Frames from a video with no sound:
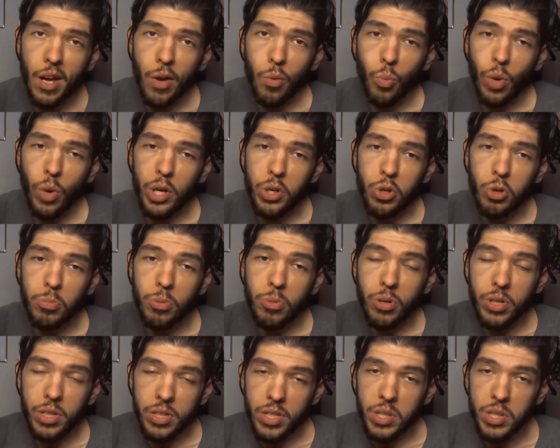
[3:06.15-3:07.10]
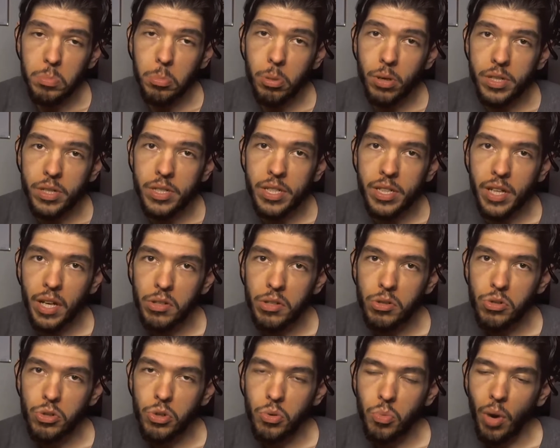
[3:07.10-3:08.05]
When you're putting these books
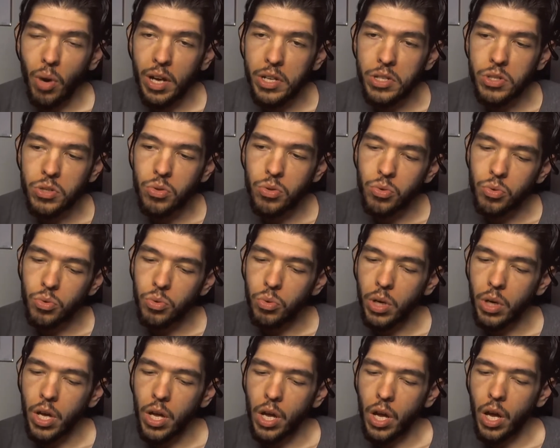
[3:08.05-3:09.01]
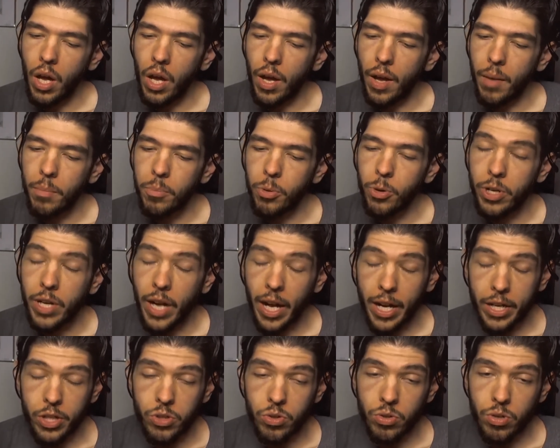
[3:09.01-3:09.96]
together, you want to put an
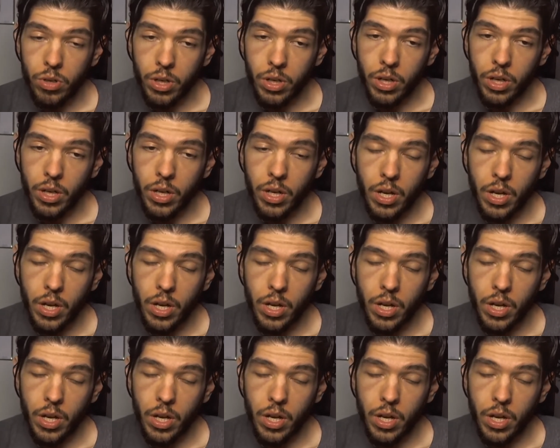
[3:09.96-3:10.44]
extra